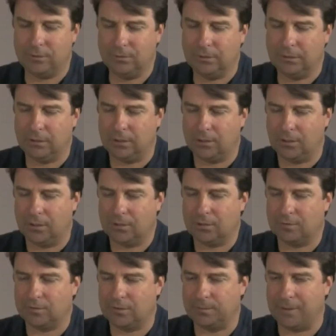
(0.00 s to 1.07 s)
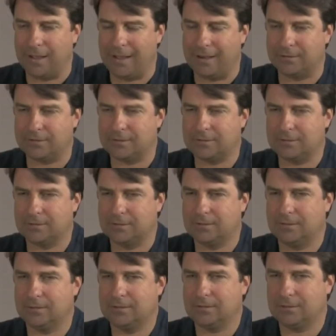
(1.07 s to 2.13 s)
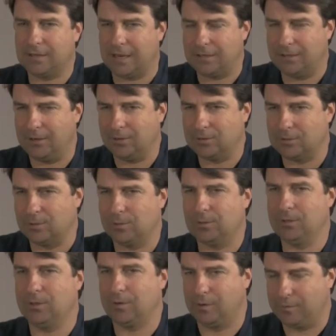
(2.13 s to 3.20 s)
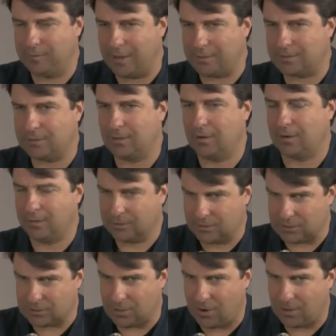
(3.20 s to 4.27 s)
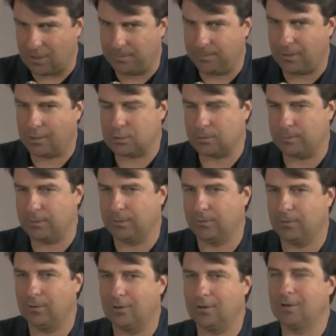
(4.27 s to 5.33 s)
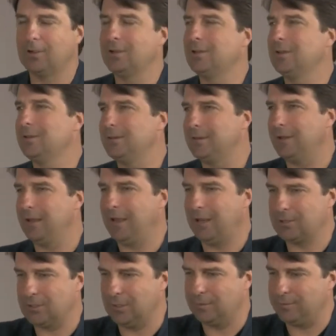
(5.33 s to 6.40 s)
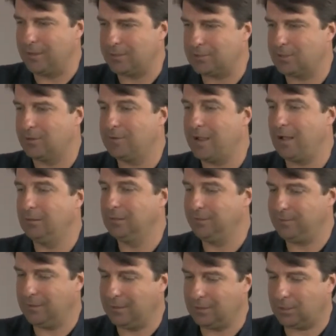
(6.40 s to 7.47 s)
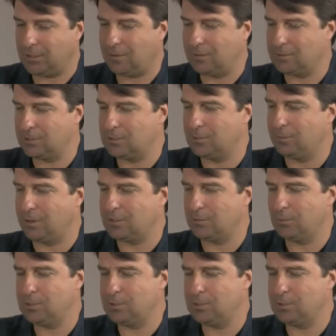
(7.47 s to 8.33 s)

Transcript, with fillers: you learned over the past 10 years doing your invest or uh, as a startup entrepreneur, angel investor, now living in the current situation.